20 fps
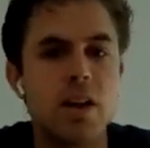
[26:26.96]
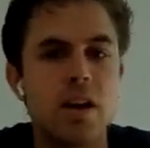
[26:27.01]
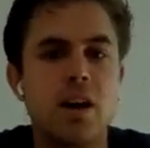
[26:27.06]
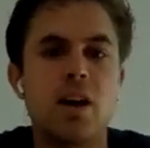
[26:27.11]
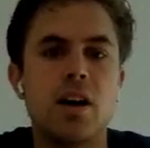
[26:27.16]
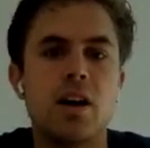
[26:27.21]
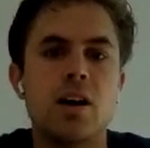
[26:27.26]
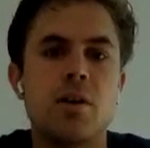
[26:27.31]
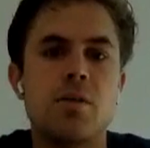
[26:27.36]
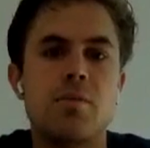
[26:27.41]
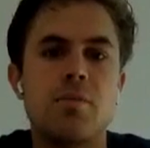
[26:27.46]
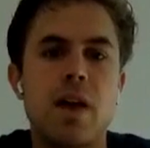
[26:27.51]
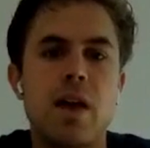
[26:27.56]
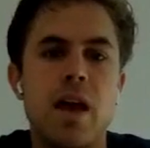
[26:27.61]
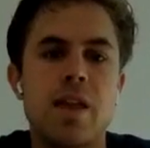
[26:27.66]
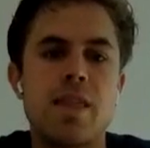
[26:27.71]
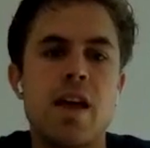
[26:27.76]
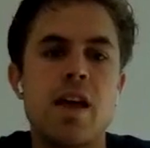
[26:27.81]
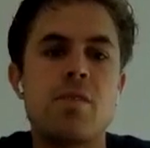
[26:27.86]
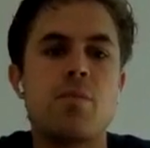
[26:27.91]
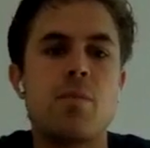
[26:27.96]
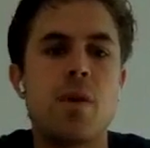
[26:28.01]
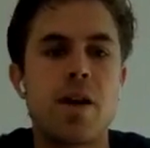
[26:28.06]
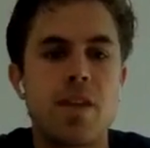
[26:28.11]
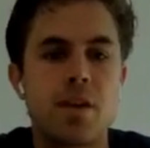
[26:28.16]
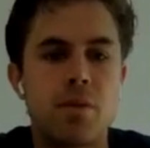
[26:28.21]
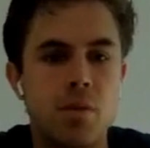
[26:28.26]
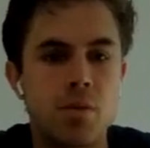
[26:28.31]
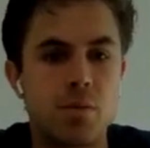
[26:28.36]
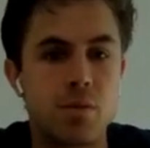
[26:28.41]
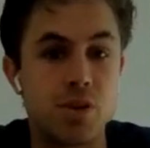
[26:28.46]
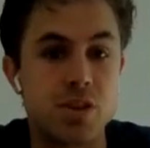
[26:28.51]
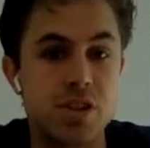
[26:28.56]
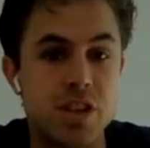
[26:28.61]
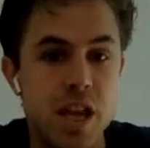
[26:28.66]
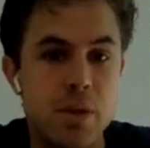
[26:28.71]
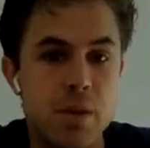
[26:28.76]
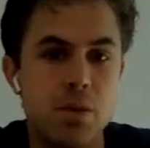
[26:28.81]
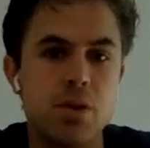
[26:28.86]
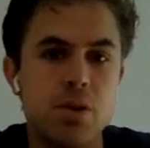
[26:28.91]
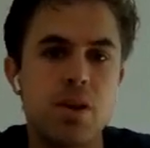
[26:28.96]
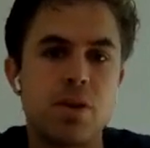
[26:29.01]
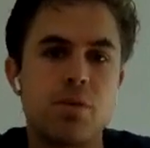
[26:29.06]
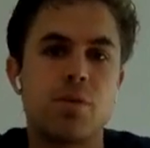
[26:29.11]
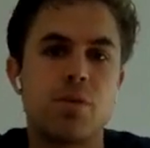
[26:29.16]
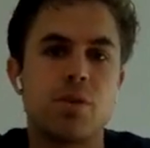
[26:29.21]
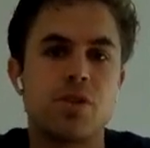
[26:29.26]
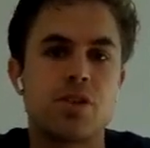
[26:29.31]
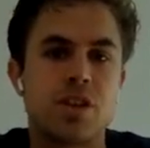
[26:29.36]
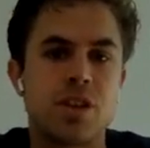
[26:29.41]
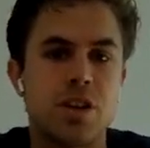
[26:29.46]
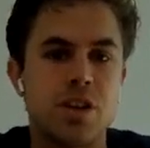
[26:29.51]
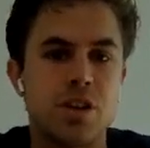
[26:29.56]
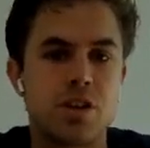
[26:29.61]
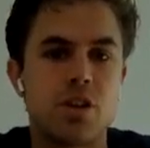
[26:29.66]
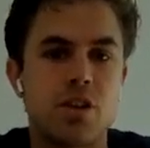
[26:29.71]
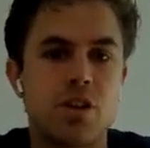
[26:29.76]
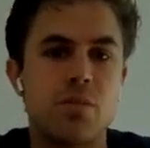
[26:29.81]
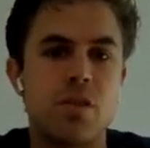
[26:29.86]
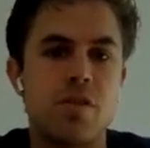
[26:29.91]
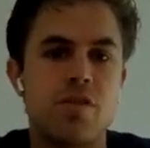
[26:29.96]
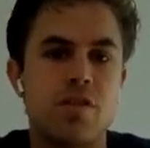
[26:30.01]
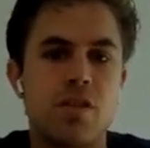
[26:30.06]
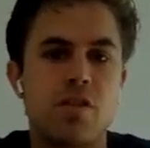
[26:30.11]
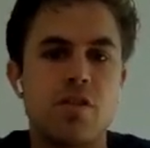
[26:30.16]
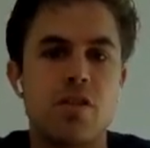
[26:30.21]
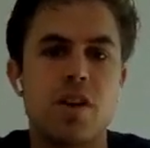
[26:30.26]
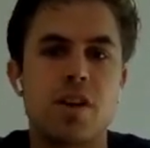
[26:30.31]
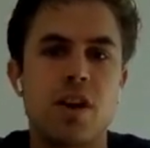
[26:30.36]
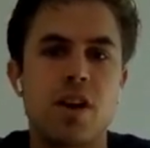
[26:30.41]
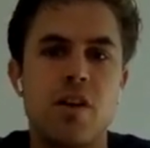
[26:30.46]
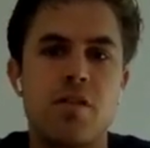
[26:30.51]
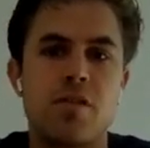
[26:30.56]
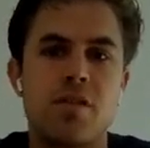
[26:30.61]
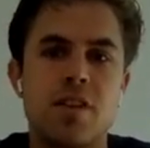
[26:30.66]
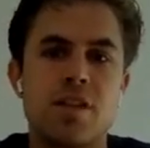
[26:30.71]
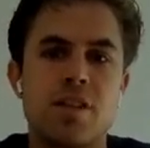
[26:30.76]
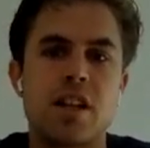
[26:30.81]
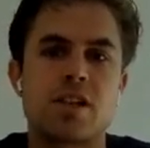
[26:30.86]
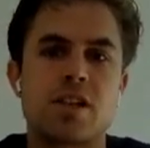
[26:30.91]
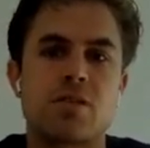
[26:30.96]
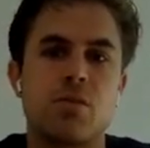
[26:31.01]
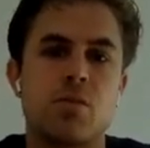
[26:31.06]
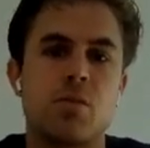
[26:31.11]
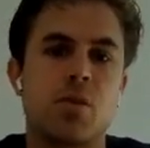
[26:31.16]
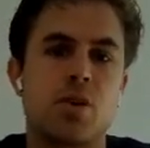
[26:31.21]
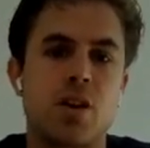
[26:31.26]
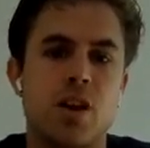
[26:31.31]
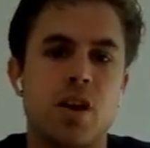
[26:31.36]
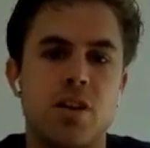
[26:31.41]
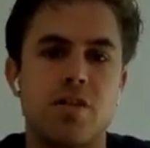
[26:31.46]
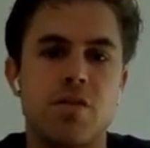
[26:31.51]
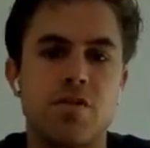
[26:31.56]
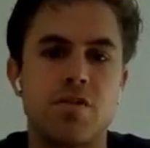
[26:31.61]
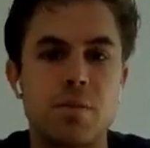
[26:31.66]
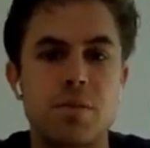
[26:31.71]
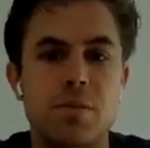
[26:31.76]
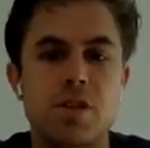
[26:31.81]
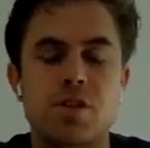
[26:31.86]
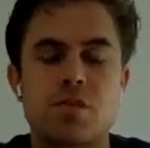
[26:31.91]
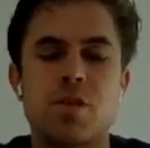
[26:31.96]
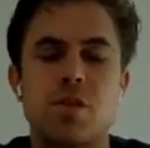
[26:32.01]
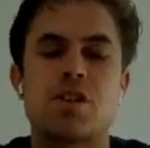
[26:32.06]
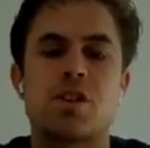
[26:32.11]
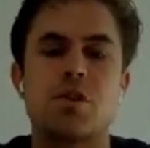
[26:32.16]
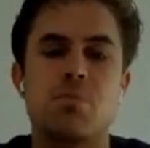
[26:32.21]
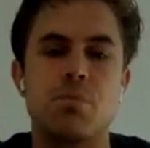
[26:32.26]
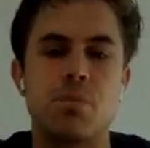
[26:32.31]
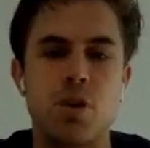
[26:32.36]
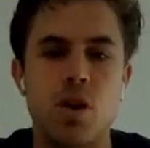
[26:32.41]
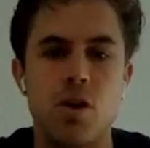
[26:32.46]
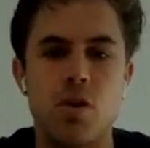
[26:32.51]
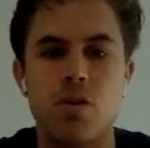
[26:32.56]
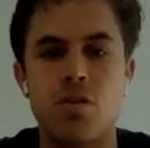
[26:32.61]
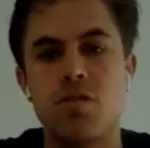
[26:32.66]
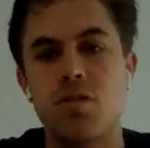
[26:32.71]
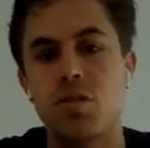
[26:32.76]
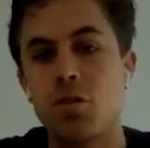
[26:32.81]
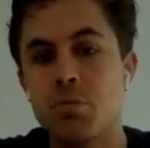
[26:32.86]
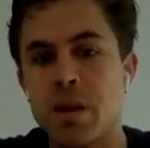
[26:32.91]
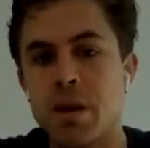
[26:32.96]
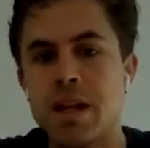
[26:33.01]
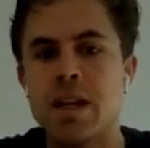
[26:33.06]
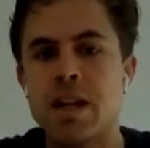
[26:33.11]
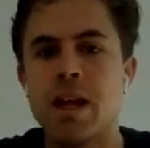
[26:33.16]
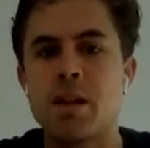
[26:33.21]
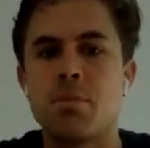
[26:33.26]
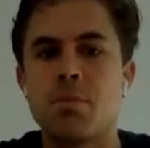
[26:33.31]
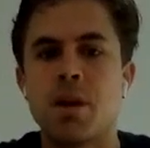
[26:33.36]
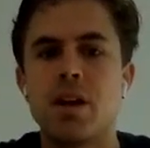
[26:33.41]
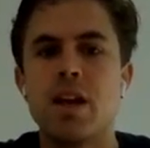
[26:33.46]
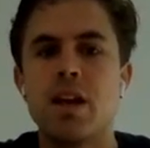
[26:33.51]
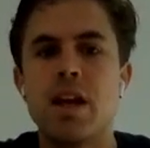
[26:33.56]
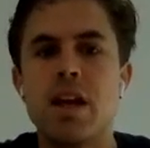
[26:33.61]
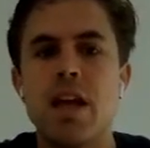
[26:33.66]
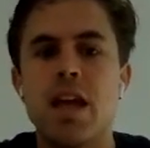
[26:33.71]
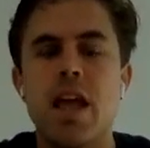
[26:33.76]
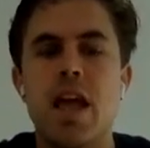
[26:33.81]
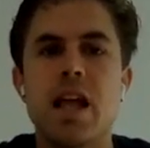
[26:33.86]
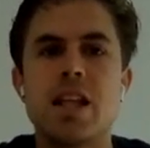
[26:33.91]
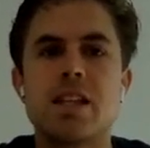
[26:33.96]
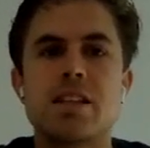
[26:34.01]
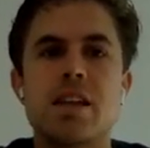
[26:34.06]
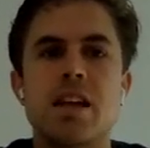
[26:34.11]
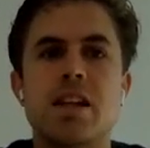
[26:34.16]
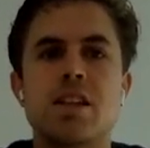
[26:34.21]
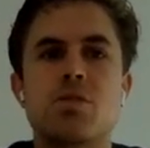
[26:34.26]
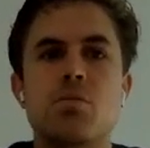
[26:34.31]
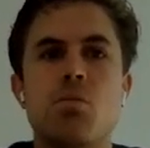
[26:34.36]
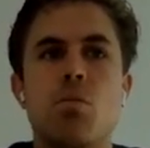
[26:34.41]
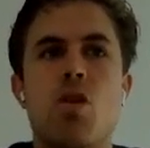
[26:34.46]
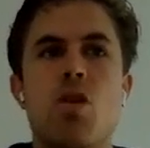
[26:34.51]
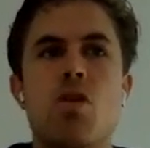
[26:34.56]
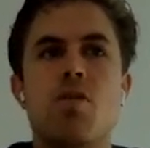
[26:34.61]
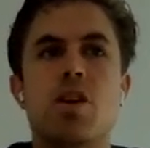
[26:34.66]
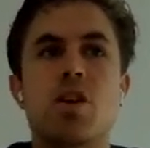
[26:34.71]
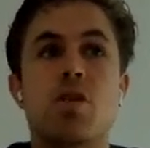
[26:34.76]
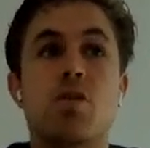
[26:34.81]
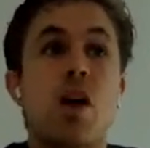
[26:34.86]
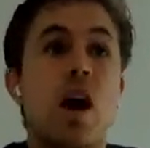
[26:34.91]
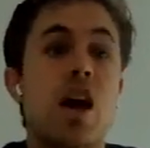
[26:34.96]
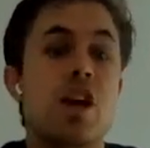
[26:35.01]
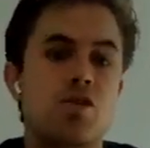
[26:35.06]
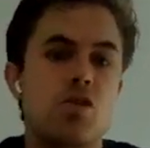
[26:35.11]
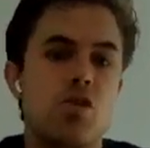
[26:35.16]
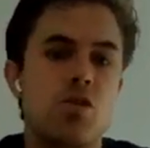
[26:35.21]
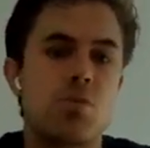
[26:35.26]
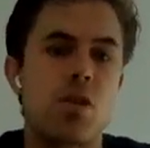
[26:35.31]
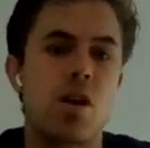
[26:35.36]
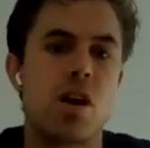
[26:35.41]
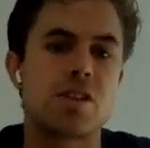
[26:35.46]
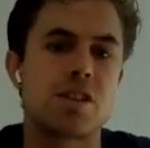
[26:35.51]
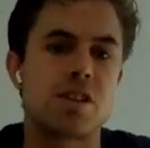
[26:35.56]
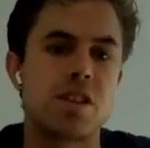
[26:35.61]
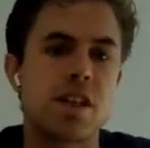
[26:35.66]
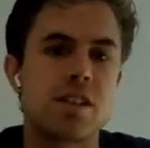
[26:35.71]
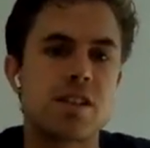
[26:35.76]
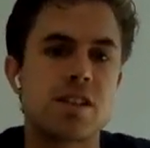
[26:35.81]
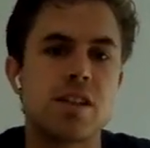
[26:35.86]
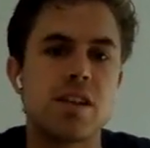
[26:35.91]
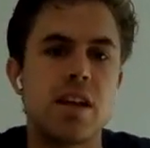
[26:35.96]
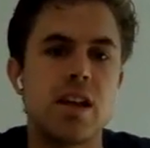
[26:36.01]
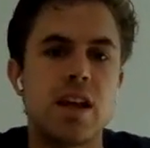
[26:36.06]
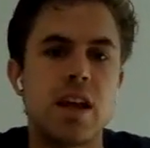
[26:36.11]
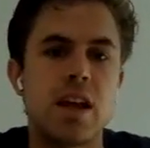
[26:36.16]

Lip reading: And then I think when we're stable and we're secure and we feel very confident, that's when we'll kind of flip the switch and go full mainnet. But it's more of a gradual process.